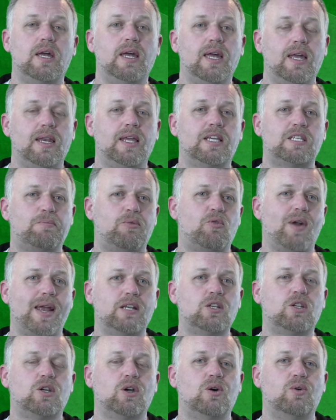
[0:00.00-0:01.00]
In
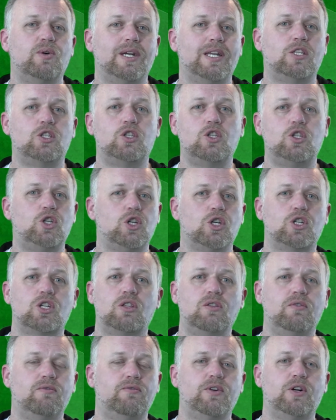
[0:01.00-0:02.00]
Esperanto, it's
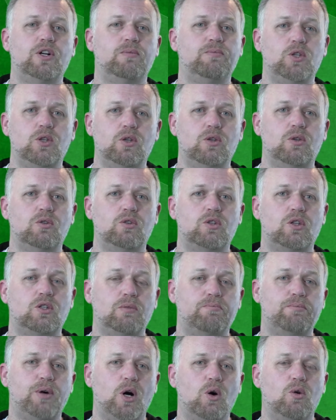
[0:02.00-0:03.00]
just the verb used to
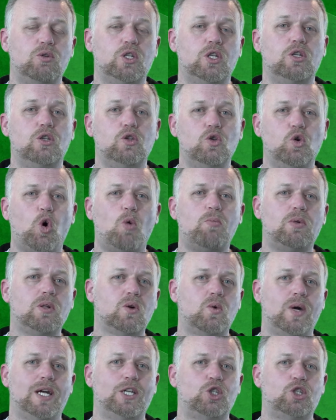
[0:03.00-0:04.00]
pose a normal
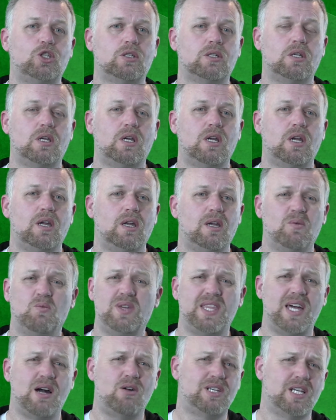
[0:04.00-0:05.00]
question,
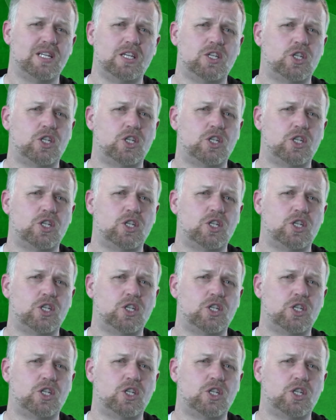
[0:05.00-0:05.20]
without any